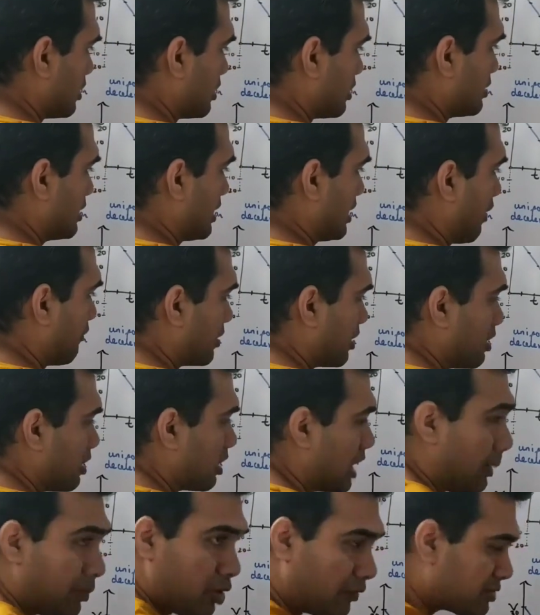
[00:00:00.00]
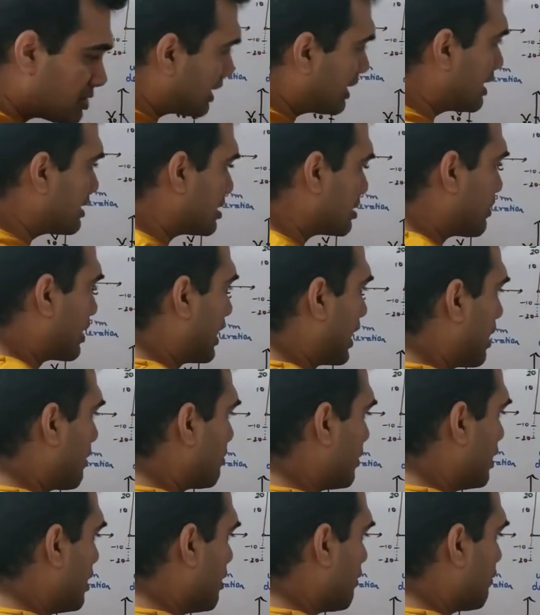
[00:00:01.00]
then after a couple of seconds it
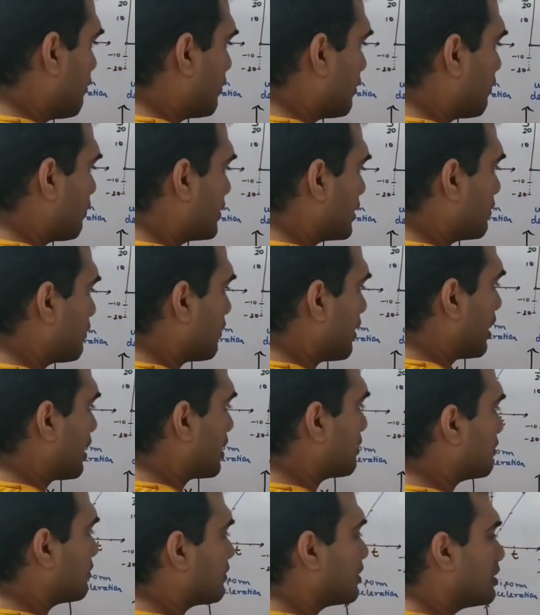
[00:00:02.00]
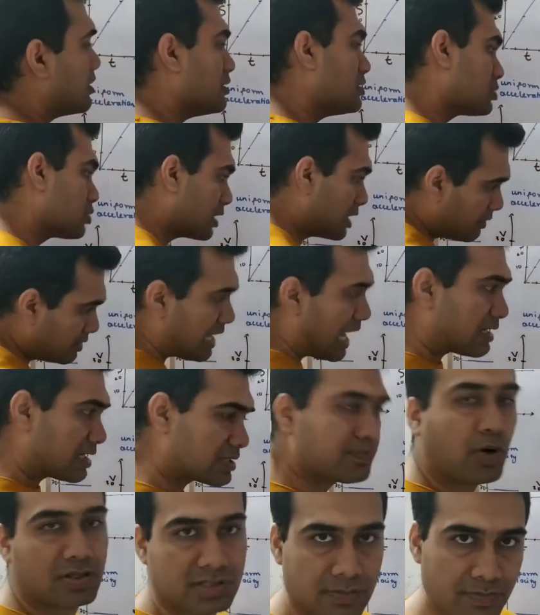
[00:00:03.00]
became 55. So even that is
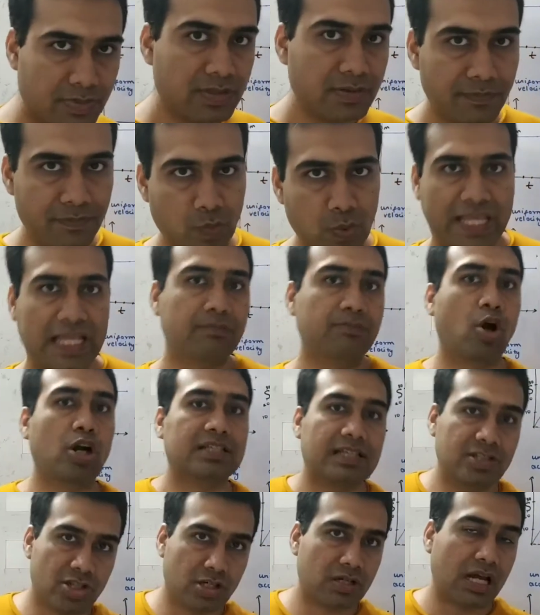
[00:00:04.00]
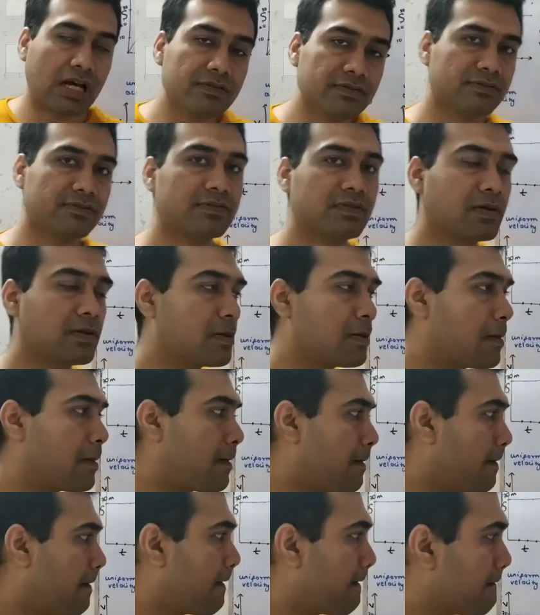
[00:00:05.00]
possible. We can plot such a graph.
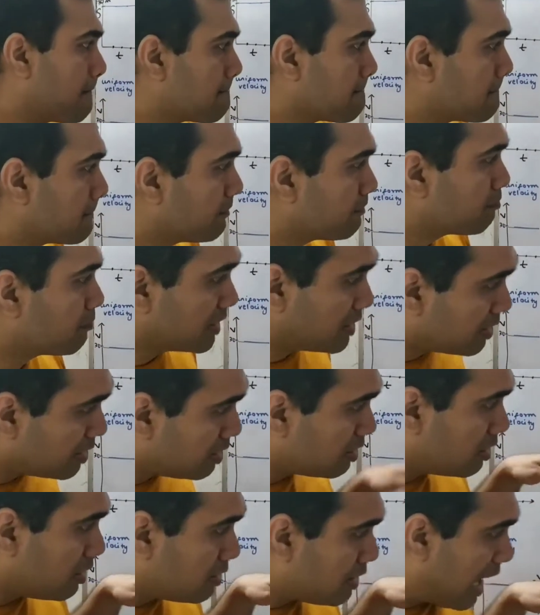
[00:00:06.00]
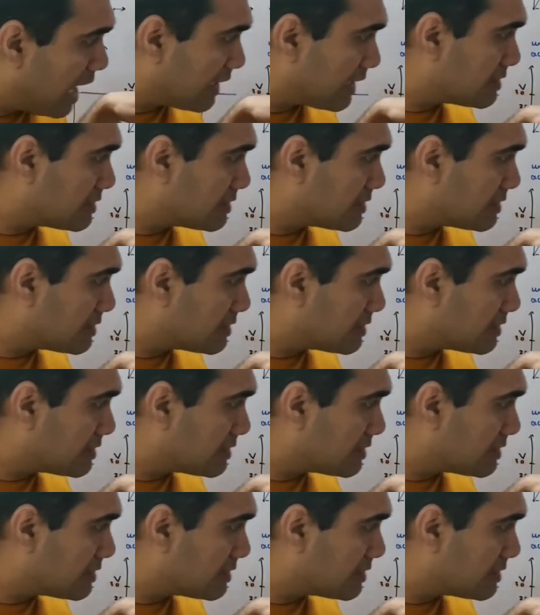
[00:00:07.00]
But here I can